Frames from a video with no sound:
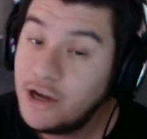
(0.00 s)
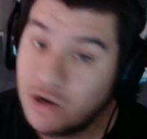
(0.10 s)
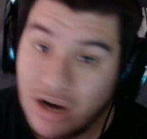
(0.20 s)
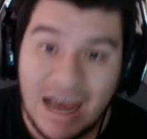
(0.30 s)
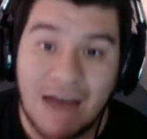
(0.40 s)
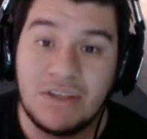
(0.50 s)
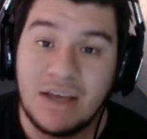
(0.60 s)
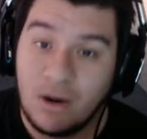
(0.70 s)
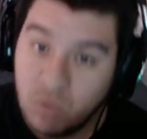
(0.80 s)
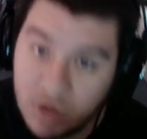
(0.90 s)
you're going to have to
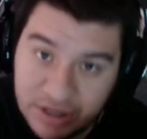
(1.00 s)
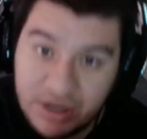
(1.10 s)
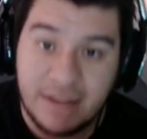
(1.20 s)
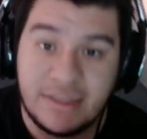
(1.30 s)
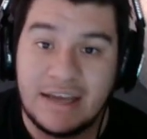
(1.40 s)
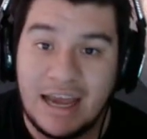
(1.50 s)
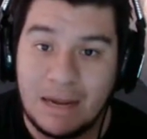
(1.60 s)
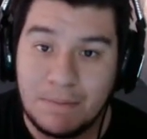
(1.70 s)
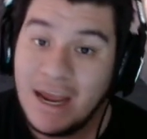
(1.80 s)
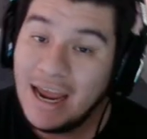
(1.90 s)
get really good at the
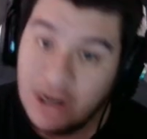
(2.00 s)
game,